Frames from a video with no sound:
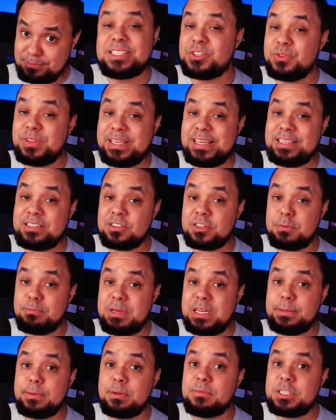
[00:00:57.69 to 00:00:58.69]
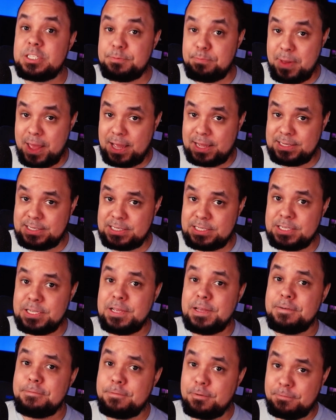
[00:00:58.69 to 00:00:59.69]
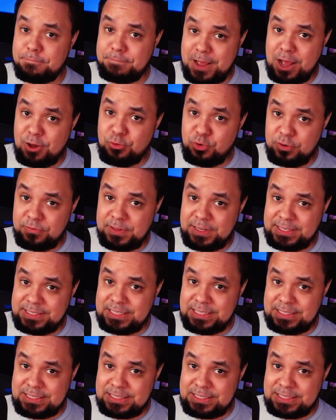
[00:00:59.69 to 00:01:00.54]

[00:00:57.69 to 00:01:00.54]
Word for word: So these are the minimum specs for Foundry V T